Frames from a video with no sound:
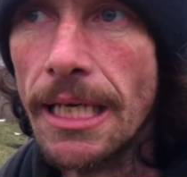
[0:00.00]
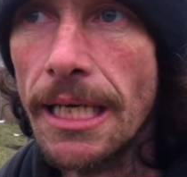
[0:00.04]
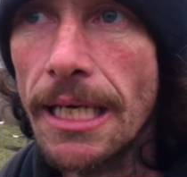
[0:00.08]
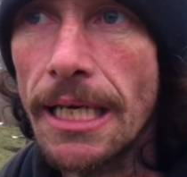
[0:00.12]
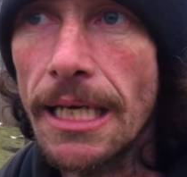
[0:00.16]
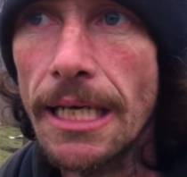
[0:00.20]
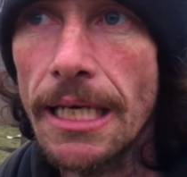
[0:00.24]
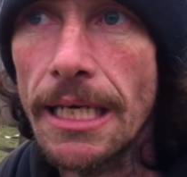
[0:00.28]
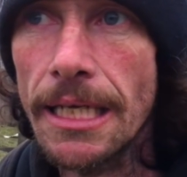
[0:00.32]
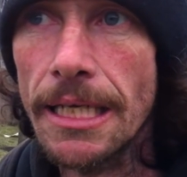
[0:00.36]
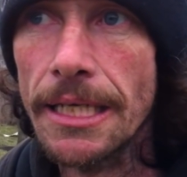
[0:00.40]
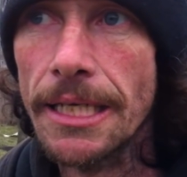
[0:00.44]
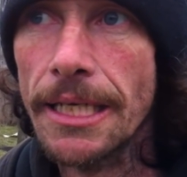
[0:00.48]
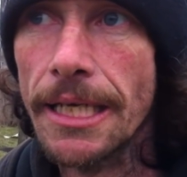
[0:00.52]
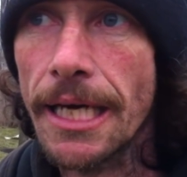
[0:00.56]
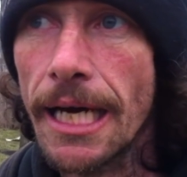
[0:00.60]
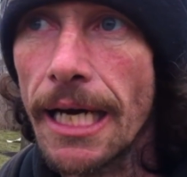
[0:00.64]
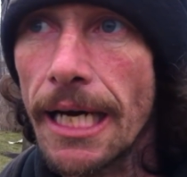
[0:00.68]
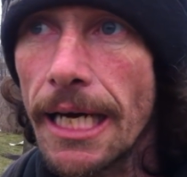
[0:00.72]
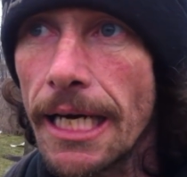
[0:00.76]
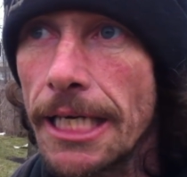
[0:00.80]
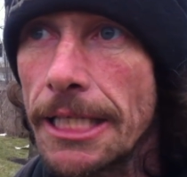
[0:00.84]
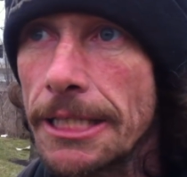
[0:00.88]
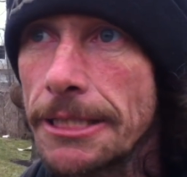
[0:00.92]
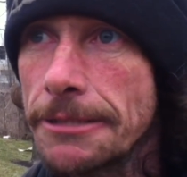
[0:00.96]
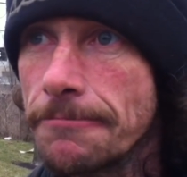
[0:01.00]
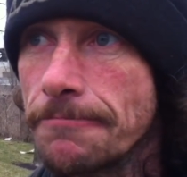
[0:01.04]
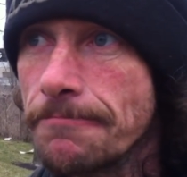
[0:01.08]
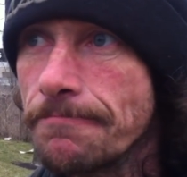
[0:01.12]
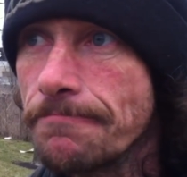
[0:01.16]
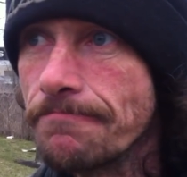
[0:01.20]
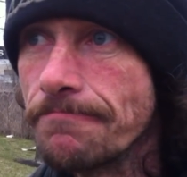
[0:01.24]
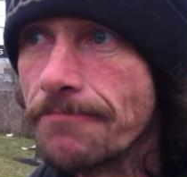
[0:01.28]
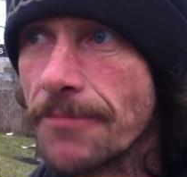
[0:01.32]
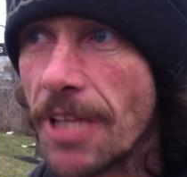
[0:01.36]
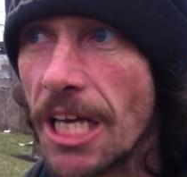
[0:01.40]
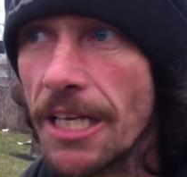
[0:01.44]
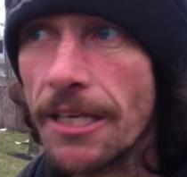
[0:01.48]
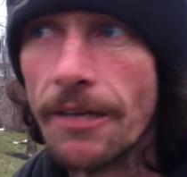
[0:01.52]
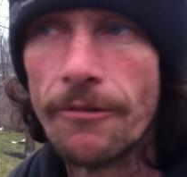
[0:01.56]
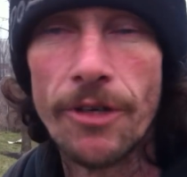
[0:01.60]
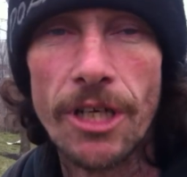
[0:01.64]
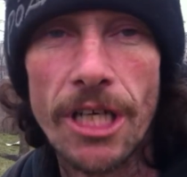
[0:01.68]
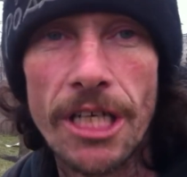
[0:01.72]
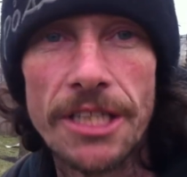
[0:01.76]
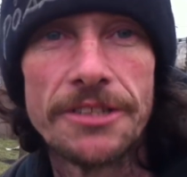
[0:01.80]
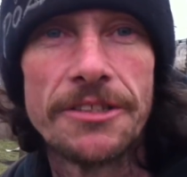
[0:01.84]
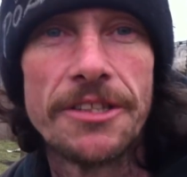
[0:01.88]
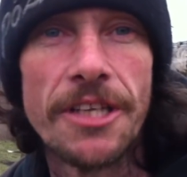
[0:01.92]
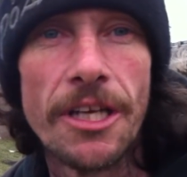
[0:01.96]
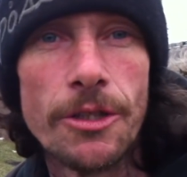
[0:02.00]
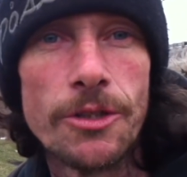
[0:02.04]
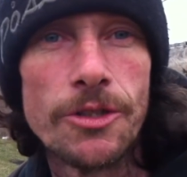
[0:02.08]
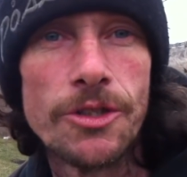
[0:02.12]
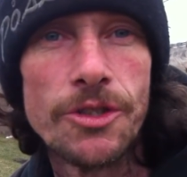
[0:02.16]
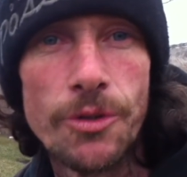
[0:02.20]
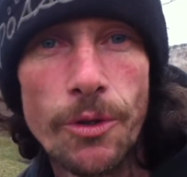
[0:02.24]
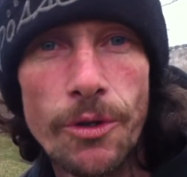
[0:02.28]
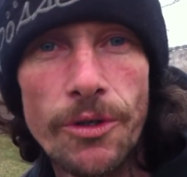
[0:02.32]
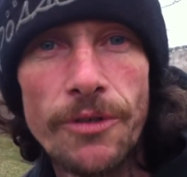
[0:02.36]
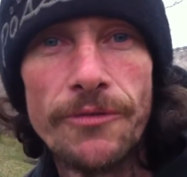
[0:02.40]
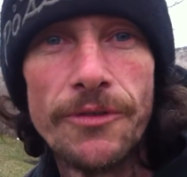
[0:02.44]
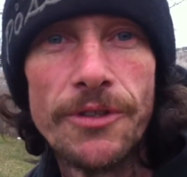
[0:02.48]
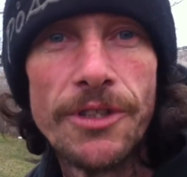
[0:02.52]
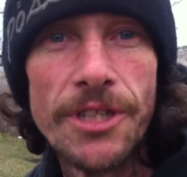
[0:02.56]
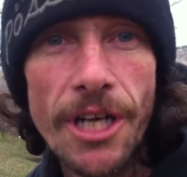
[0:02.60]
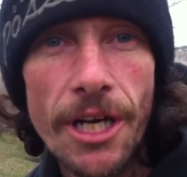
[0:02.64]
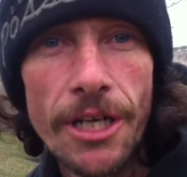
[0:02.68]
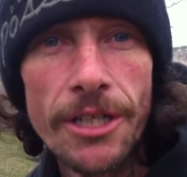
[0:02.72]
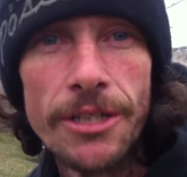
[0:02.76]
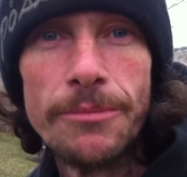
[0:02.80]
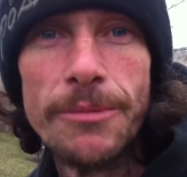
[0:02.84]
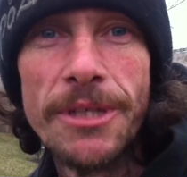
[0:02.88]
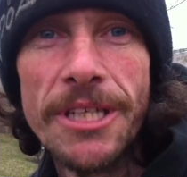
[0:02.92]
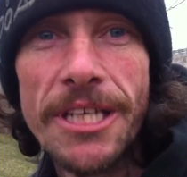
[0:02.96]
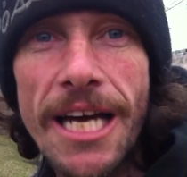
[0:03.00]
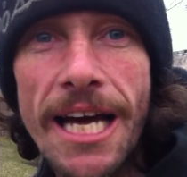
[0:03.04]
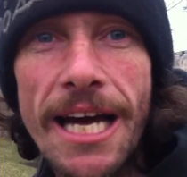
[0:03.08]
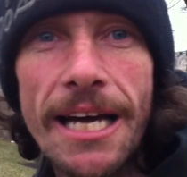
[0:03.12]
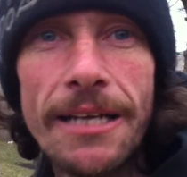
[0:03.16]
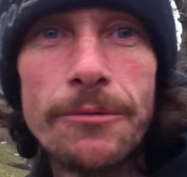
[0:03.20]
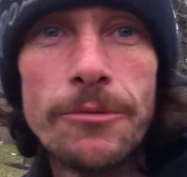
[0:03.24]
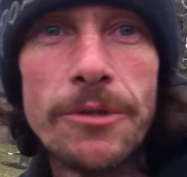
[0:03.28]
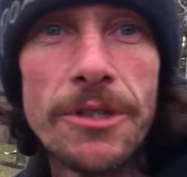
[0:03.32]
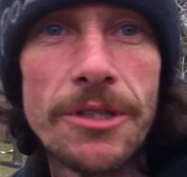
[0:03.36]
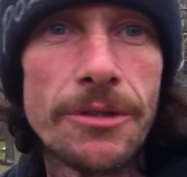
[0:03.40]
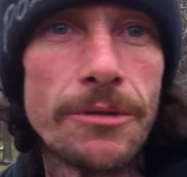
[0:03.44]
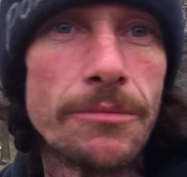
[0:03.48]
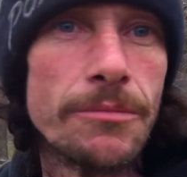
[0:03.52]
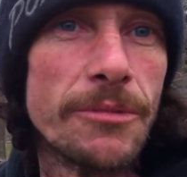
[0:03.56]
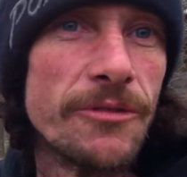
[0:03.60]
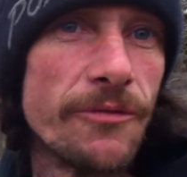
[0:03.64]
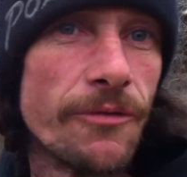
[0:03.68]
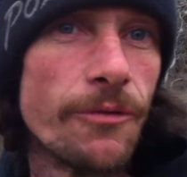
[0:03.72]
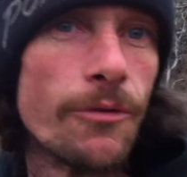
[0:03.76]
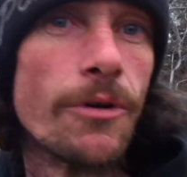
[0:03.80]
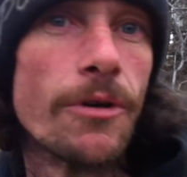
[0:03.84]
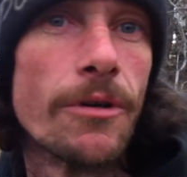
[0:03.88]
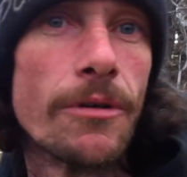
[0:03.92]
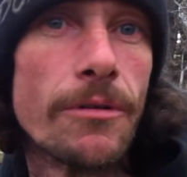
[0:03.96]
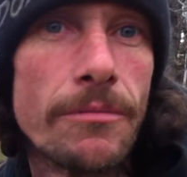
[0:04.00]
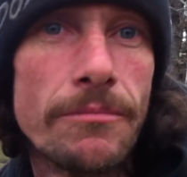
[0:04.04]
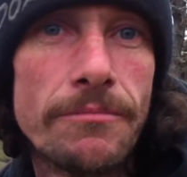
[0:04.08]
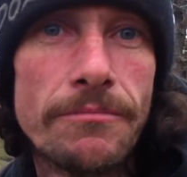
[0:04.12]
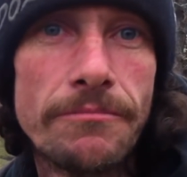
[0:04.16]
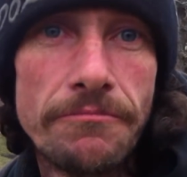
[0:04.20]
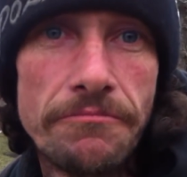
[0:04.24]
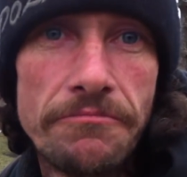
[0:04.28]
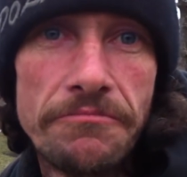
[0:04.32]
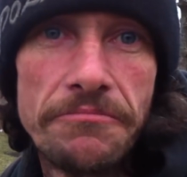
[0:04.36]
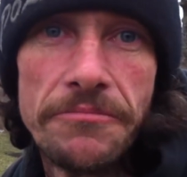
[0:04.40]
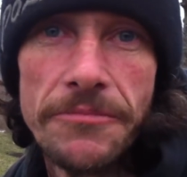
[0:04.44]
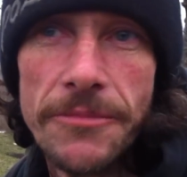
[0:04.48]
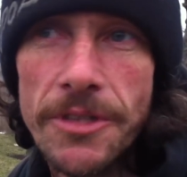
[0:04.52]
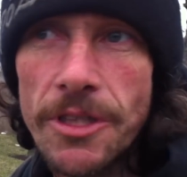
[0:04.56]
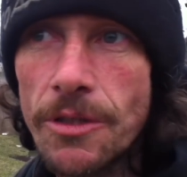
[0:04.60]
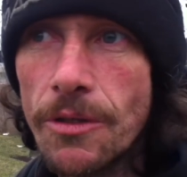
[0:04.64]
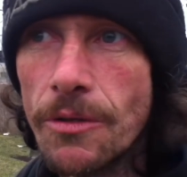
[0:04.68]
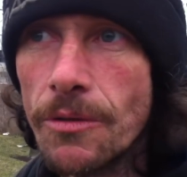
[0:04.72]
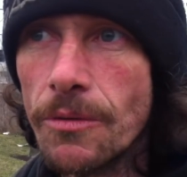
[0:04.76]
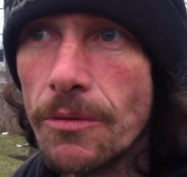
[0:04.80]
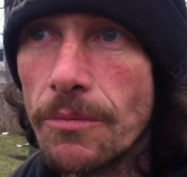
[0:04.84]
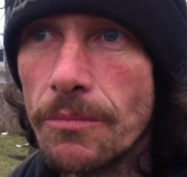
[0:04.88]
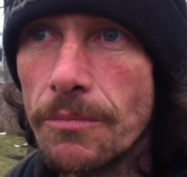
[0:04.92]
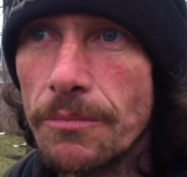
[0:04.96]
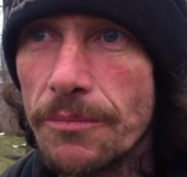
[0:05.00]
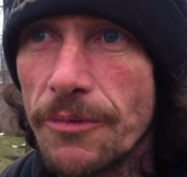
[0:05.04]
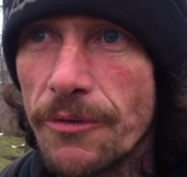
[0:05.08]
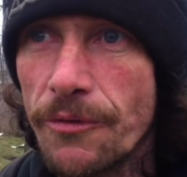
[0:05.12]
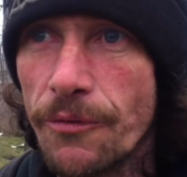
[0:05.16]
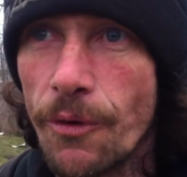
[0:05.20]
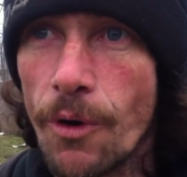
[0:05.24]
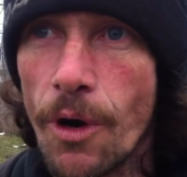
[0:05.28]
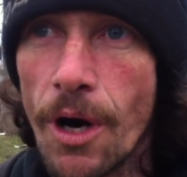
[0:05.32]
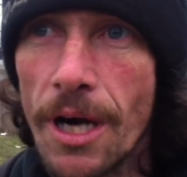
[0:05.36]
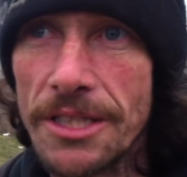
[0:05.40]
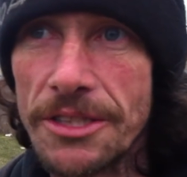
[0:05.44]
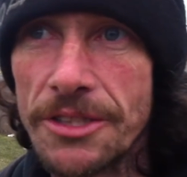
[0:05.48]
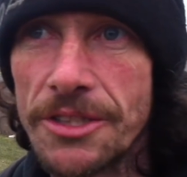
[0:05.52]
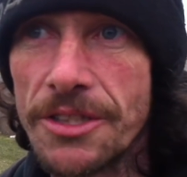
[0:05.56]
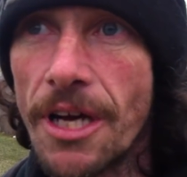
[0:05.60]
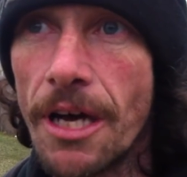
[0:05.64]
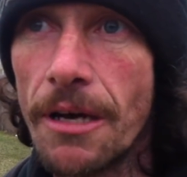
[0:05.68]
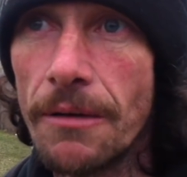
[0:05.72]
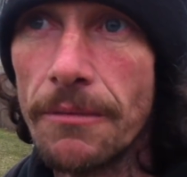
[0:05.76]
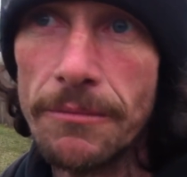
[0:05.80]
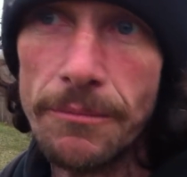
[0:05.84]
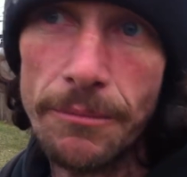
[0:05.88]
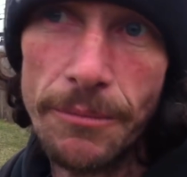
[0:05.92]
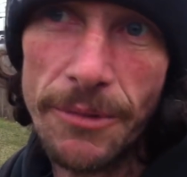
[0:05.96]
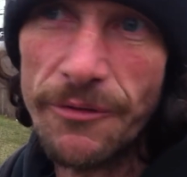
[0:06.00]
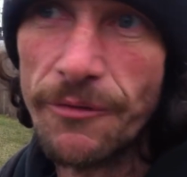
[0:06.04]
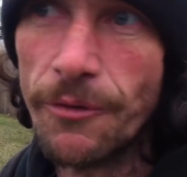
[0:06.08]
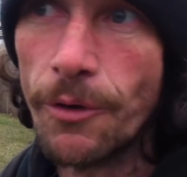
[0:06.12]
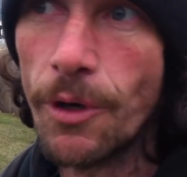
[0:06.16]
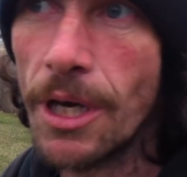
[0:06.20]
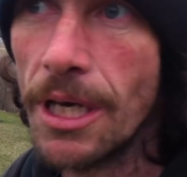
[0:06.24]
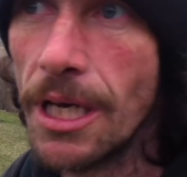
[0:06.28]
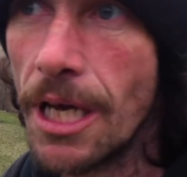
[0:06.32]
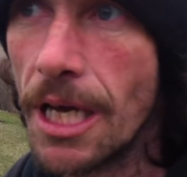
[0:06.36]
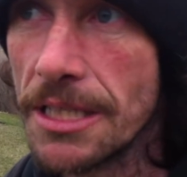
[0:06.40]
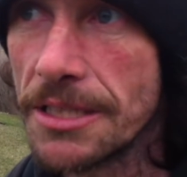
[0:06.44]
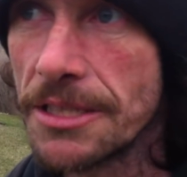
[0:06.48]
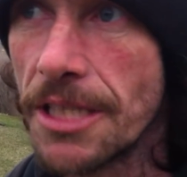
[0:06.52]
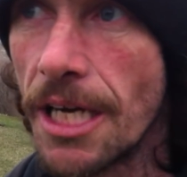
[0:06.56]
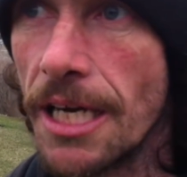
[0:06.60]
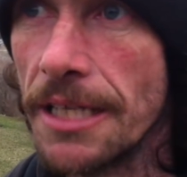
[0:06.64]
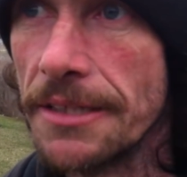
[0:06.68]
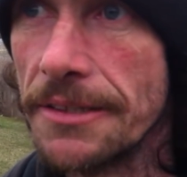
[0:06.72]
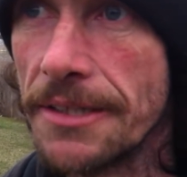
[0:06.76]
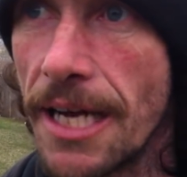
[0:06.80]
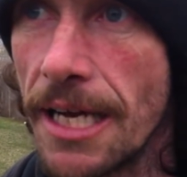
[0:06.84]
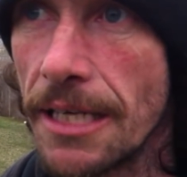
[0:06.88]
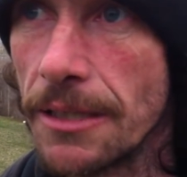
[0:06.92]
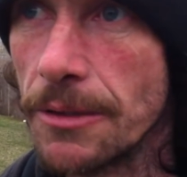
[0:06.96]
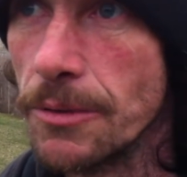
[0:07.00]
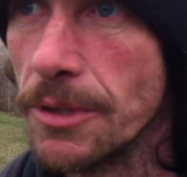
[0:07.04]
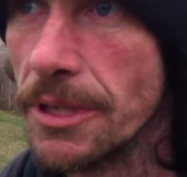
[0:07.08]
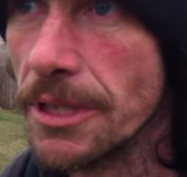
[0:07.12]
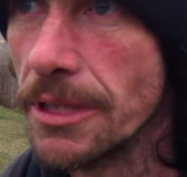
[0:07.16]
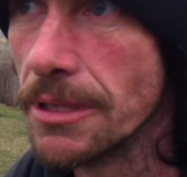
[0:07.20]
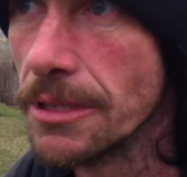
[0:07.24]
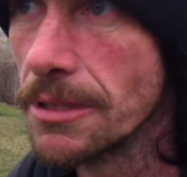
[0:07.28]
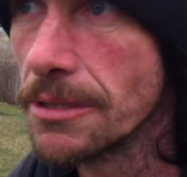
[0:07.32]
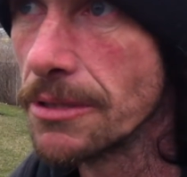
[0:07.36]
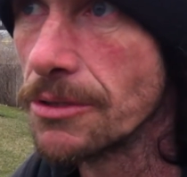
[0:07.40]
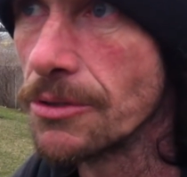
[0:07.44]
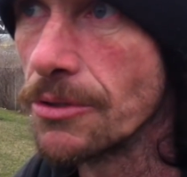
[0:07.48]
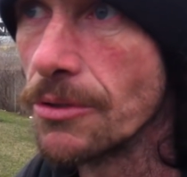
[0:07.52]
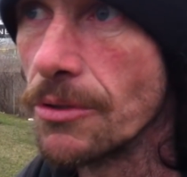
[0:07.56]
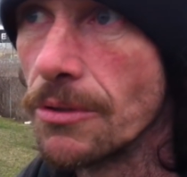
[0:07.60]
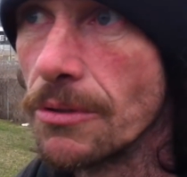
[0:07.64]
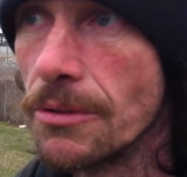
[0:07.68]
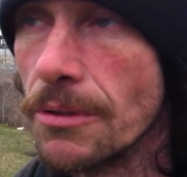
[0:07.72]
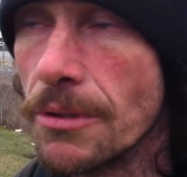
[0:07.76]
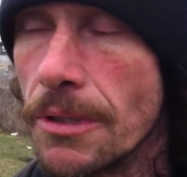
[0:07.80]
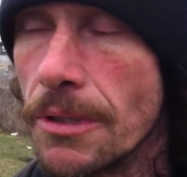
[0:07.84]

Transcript: And I never got to tell her sorry for the argument I had with her before I lost contact with her. So